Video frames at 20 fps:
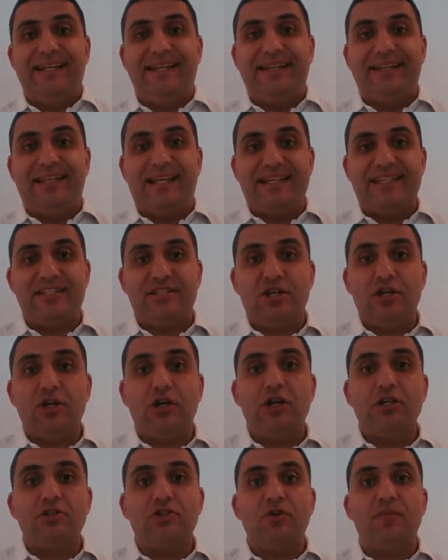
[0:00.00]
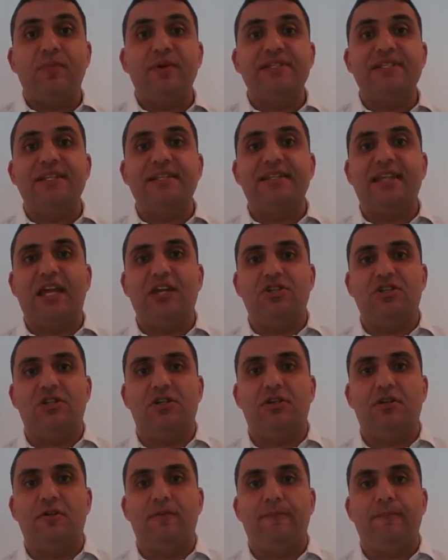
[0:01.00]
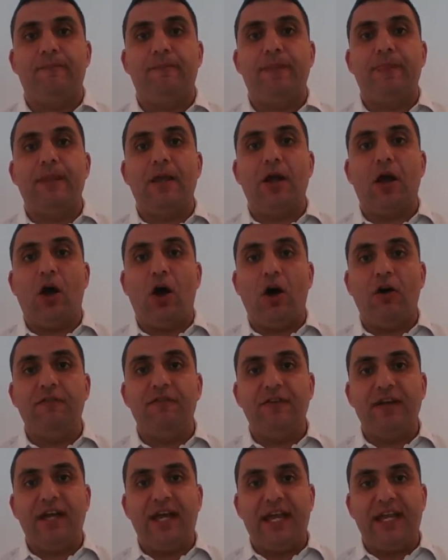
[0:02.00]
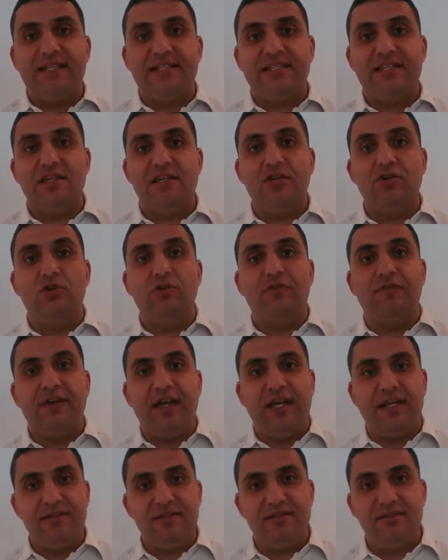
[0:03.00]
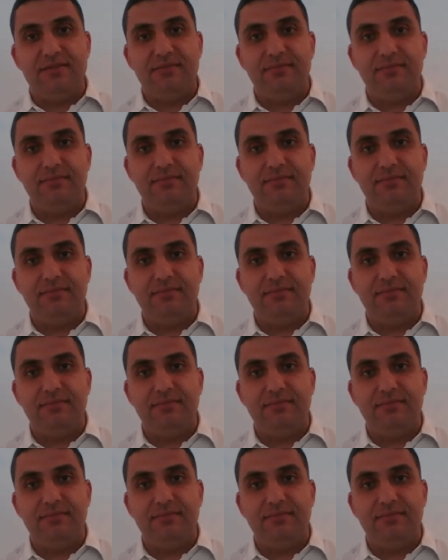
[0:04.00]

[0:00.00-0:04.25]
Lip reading: the circuit representation of a single-phase